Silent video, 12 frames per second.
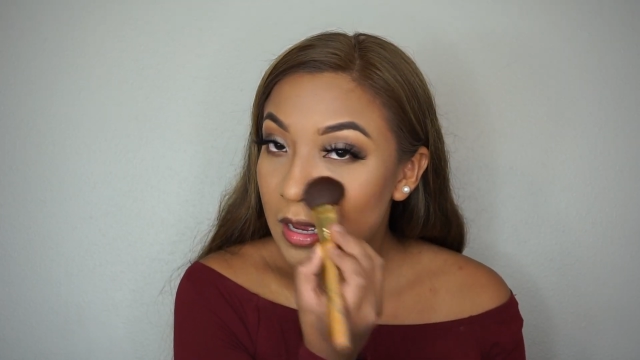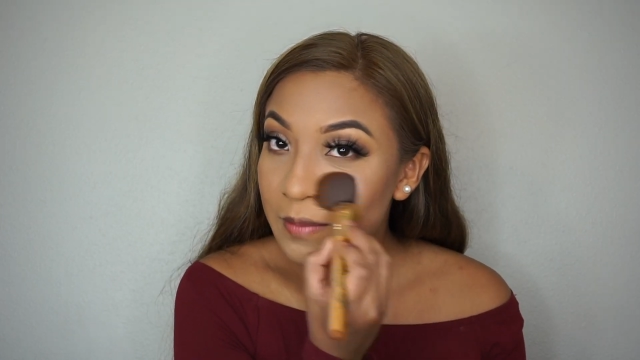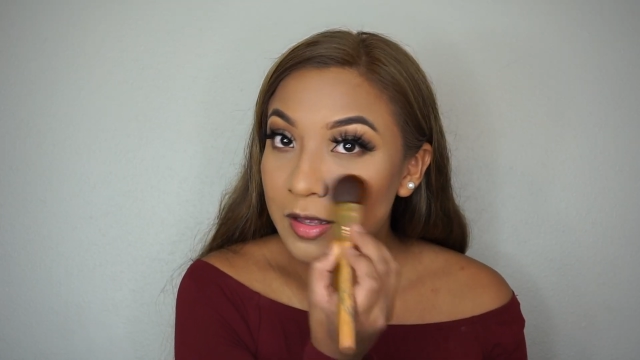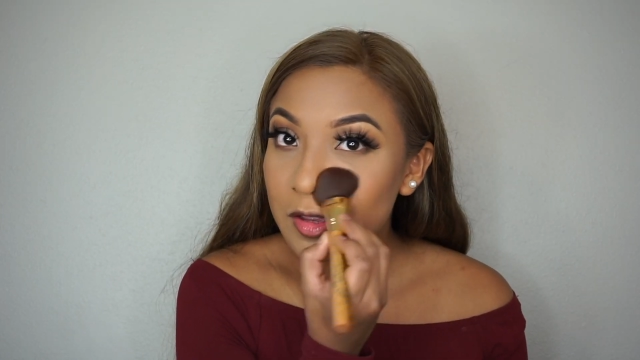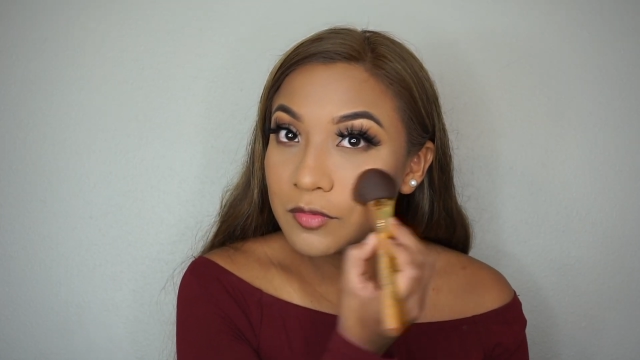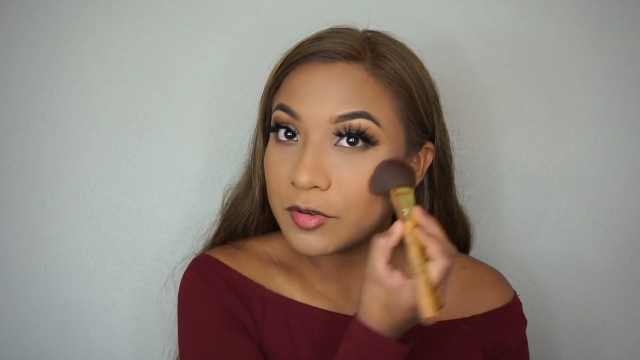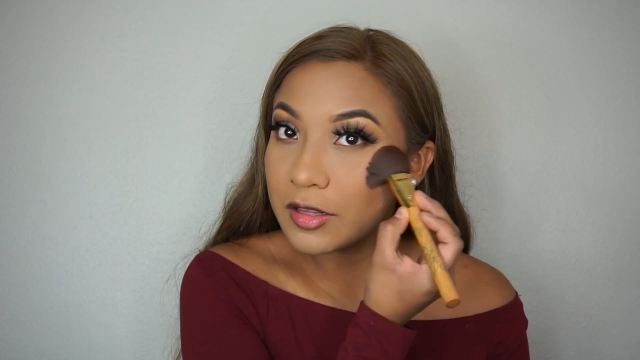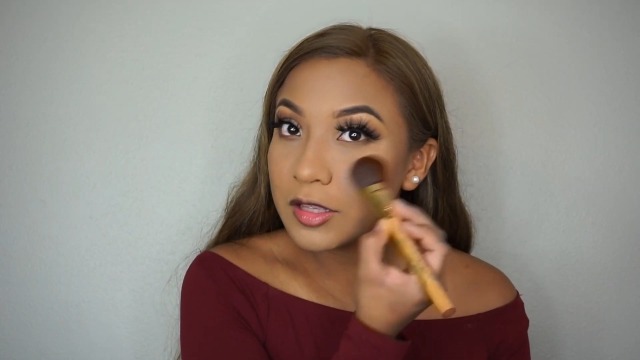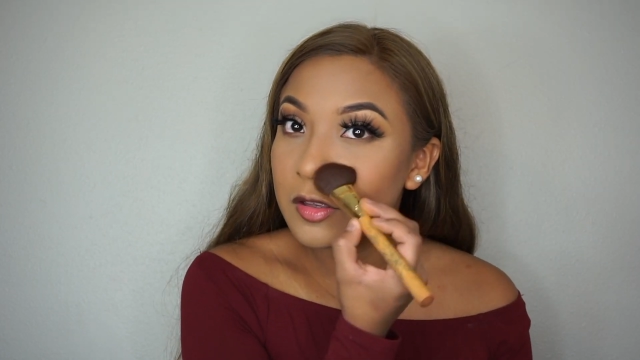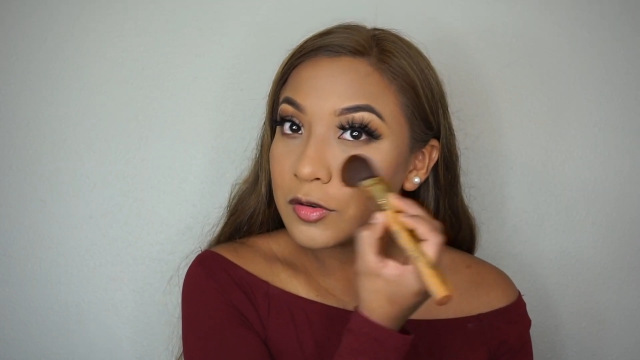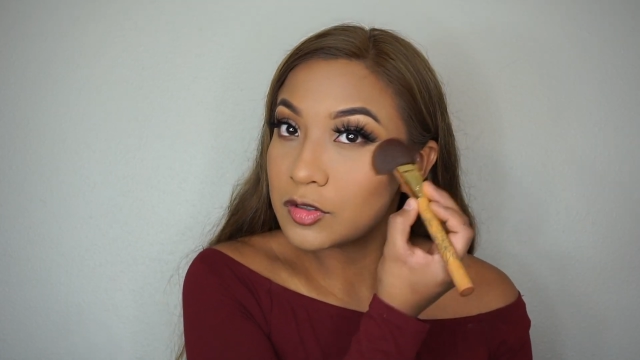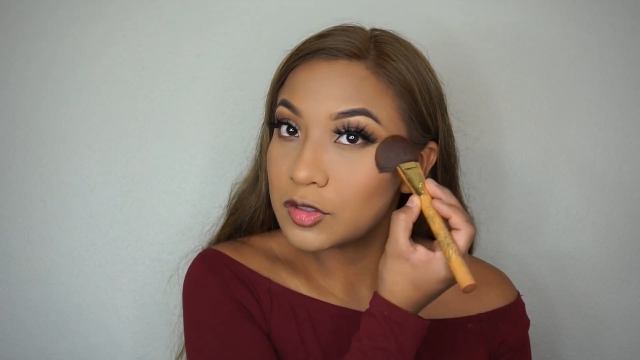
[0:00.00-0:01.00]
I'm not
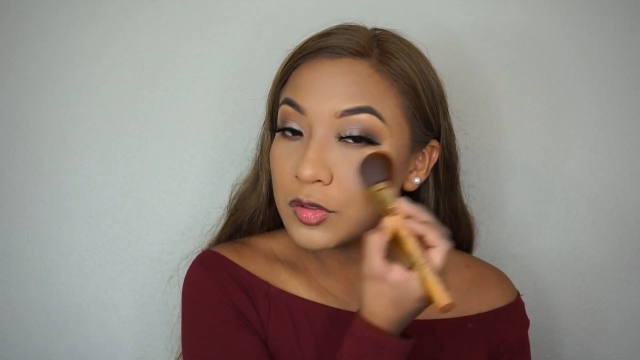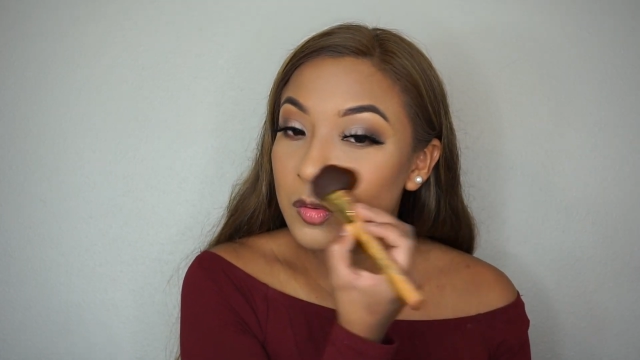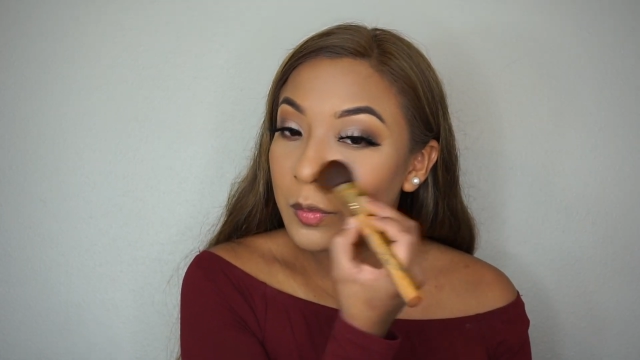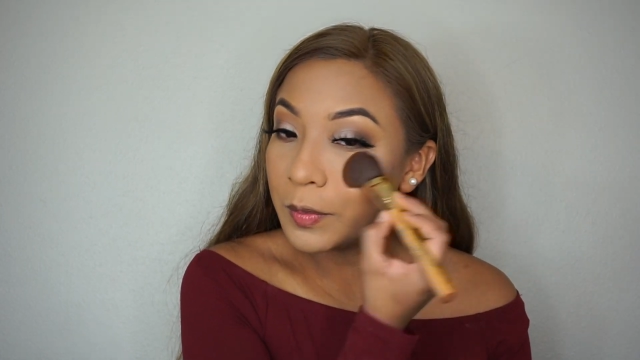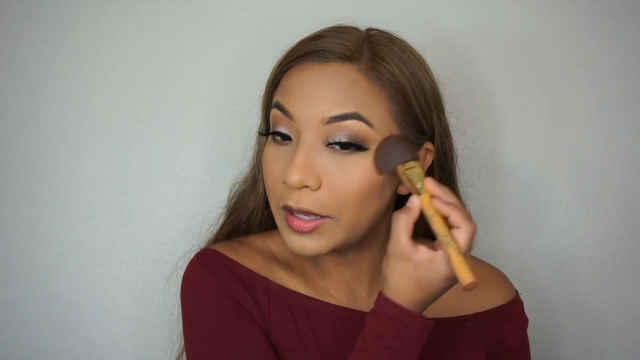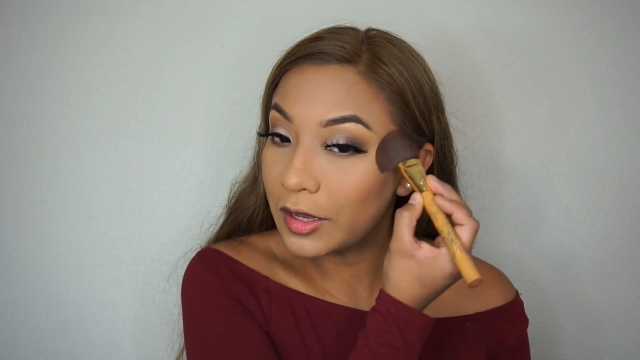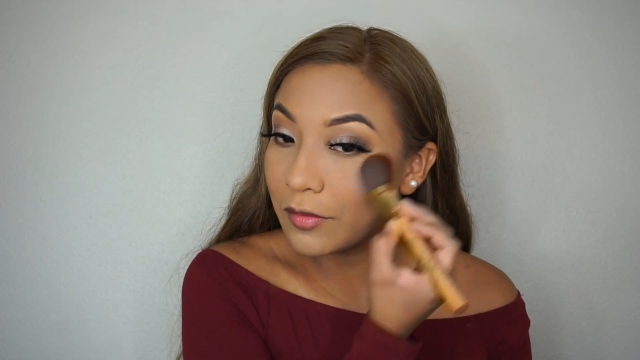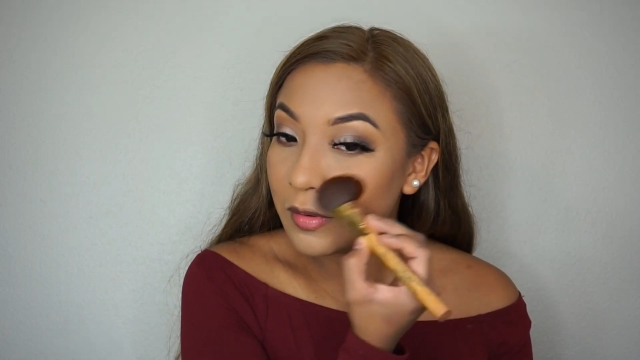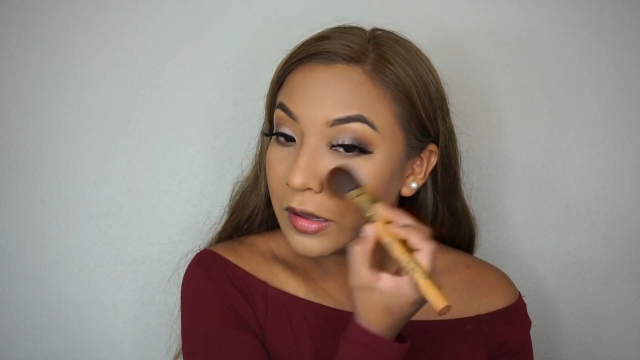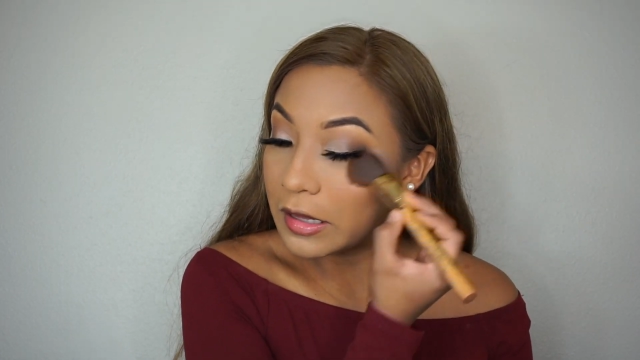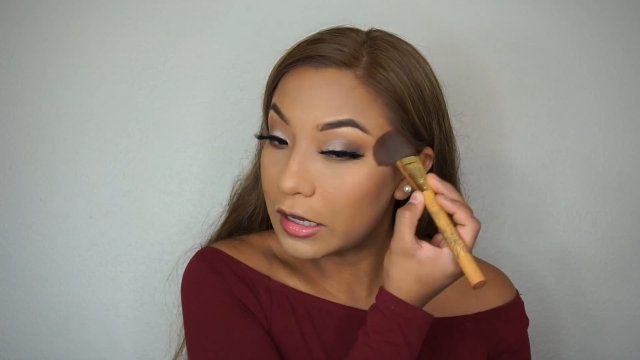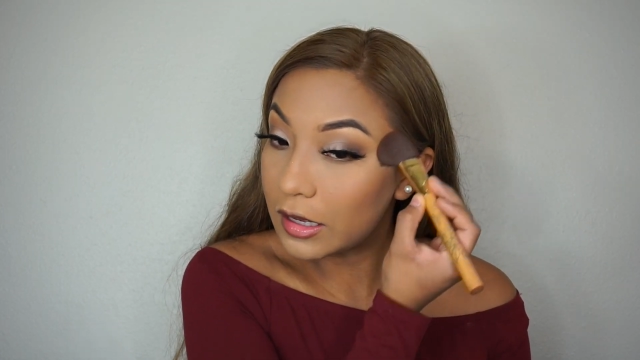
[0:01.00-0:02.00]
really used to being
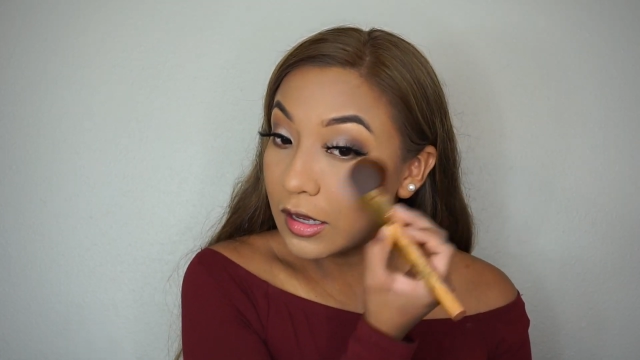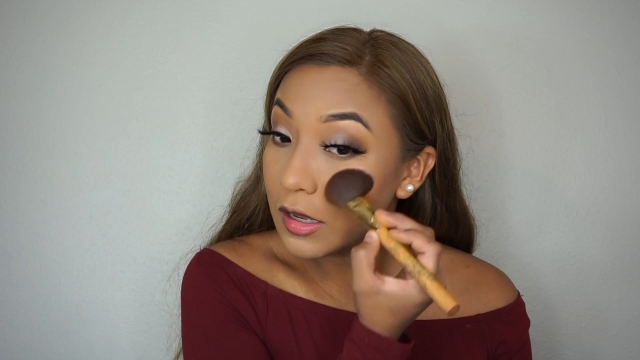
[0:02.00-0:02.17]
around like